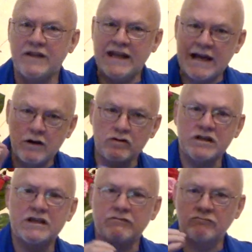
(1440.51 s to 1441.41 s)
the
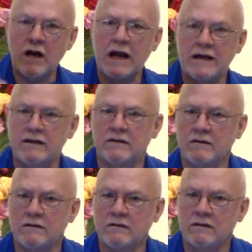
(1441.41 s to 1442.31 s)
energy's right,
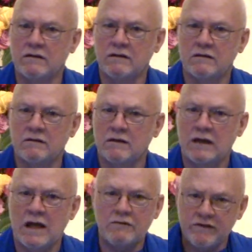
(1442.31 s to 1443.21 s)

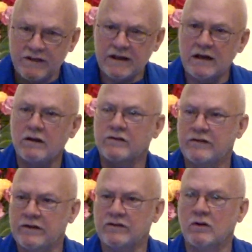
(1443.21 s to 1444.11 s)
everything else
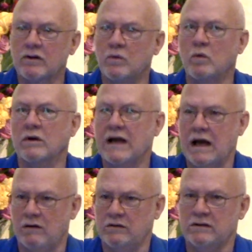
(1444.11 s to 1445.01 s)
is going to work
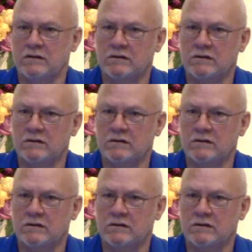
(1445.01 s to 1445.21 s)
out.